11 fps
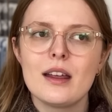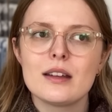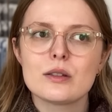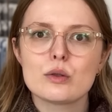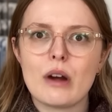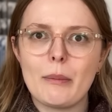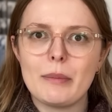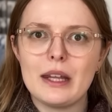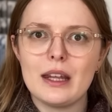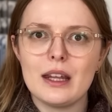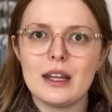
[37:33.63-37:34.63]

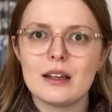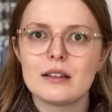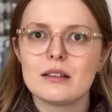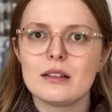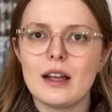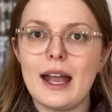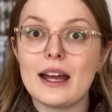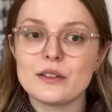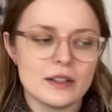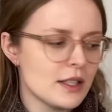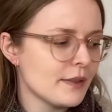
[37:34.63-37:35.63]
scrappy
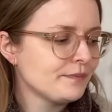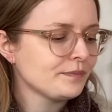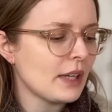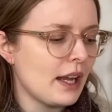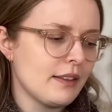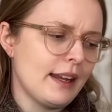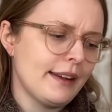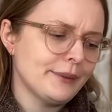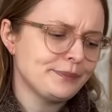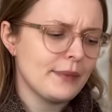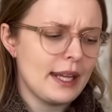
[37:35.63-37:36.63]
advent, I think.
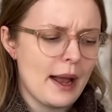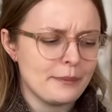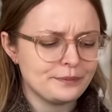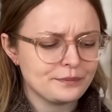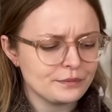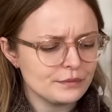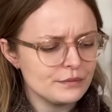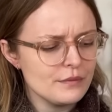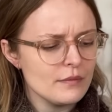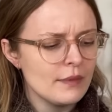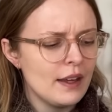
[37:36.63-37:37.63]
Yeah.
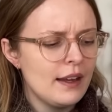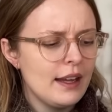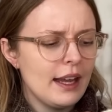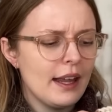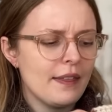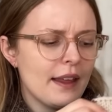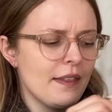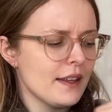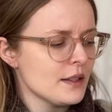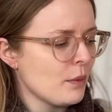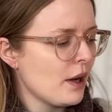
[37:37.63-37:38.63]
And then
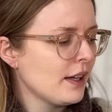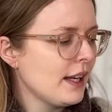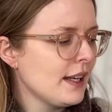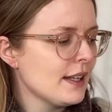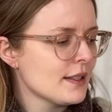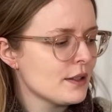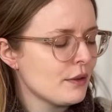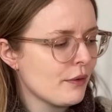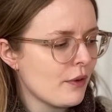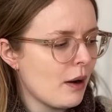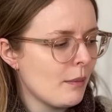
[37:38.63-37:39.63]
this one is
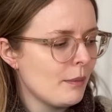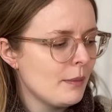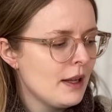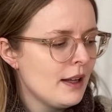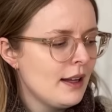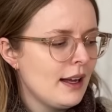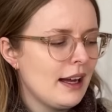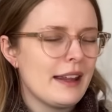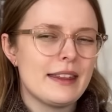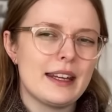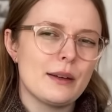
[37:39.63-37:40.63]
from, I
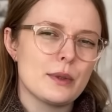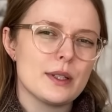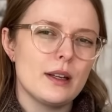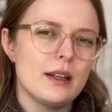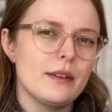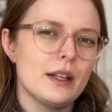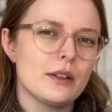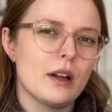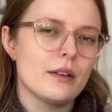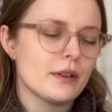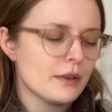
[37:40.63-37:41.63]
think it was Olivia and
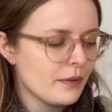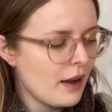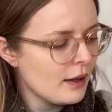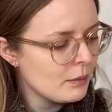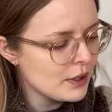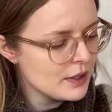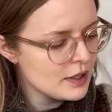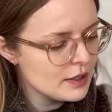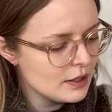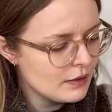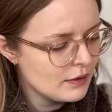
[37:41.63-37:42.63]
Oliver
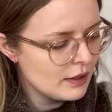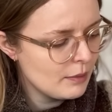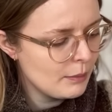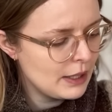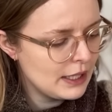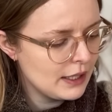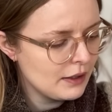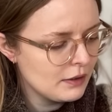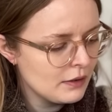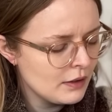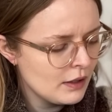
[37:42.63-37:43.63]
Fibers, a mini,
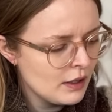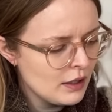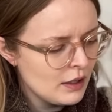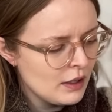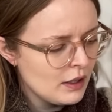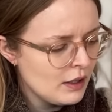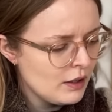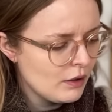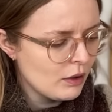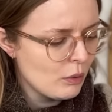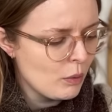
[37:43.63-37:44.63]

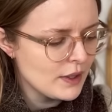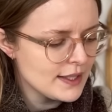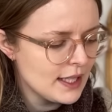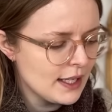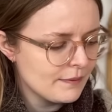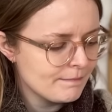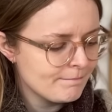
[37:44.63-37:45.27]
or was it?